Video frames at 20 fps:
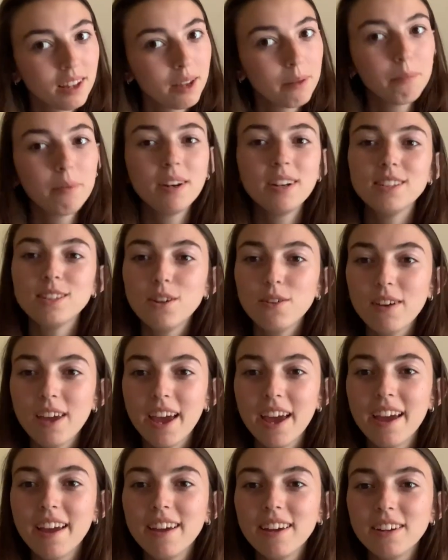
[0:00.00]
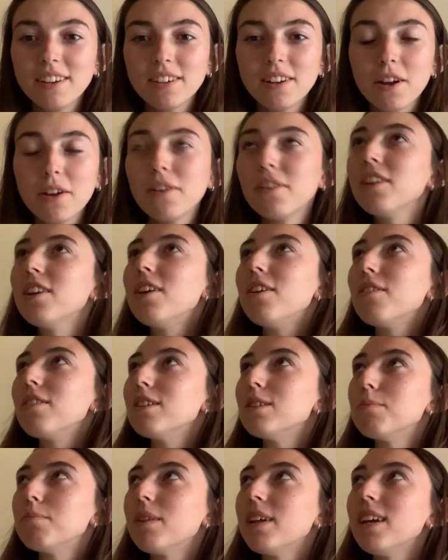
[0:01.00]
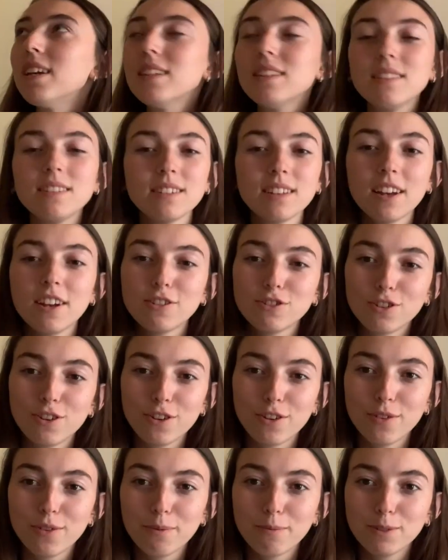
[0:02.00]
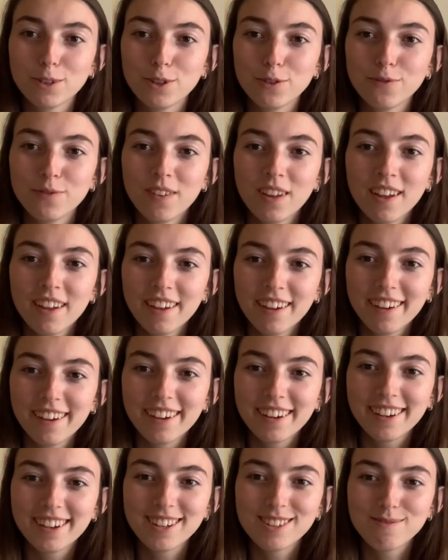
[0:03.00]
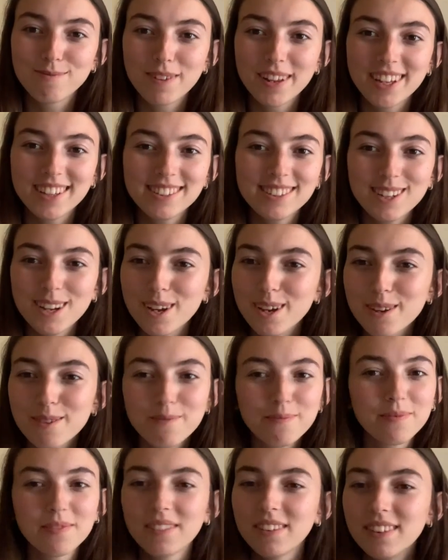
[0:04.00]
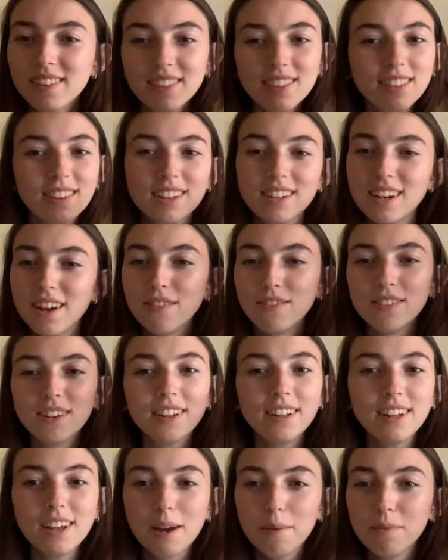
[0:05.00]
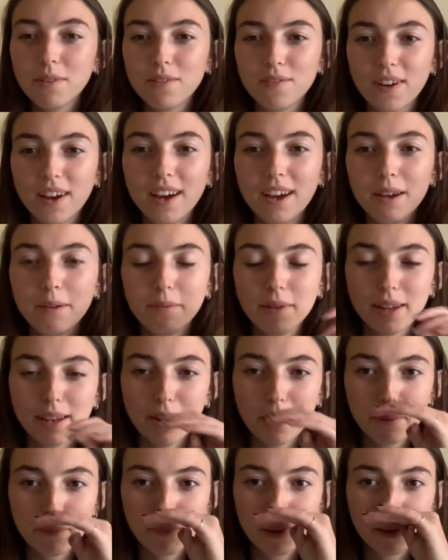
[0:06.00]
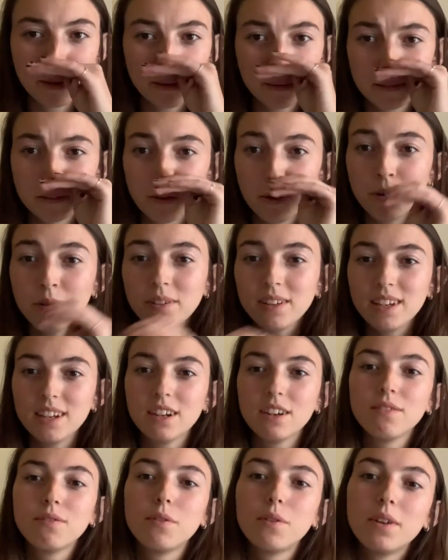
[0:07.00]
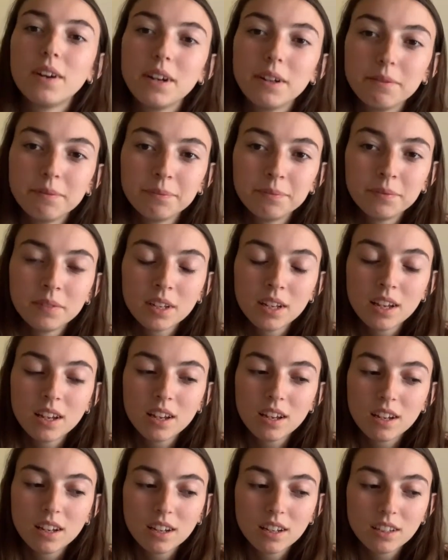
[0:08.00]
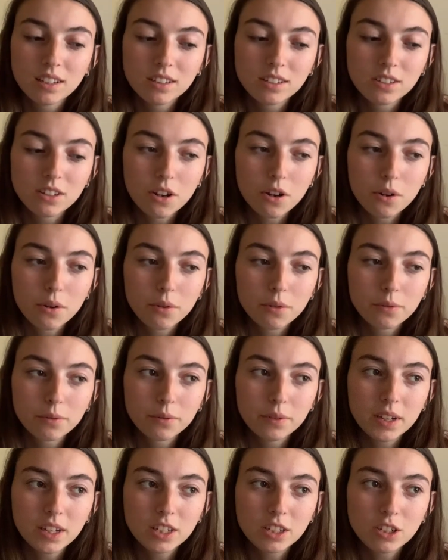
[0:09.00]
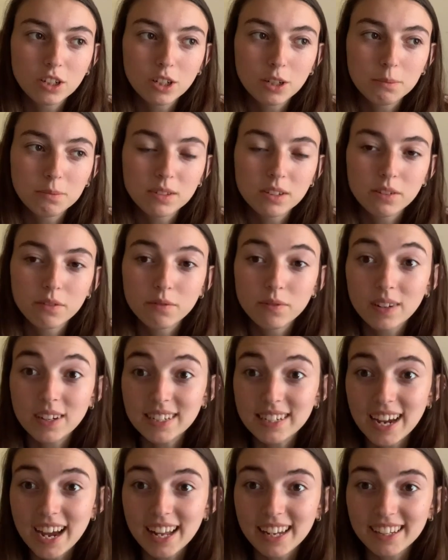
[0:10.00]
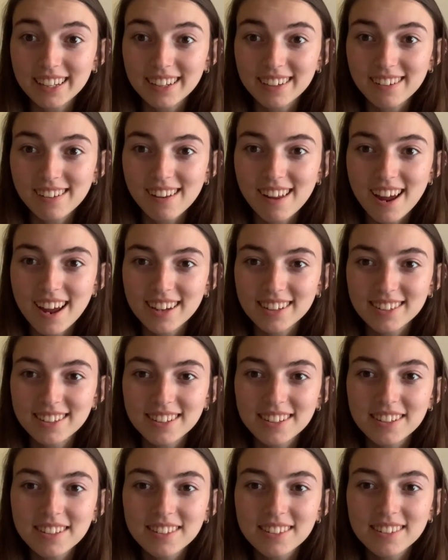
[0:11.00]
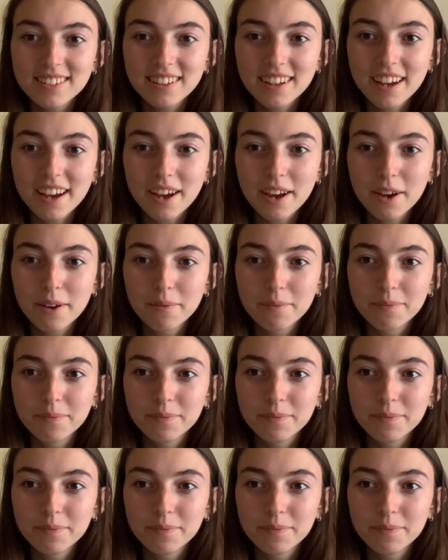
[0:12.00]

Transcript: But it's okay. you know. gonna, you know, his plans, I'll show you them soon. His plans, like, they definitely have the vibe, and I'm totally here for it. So, in terms of Italian classes, um,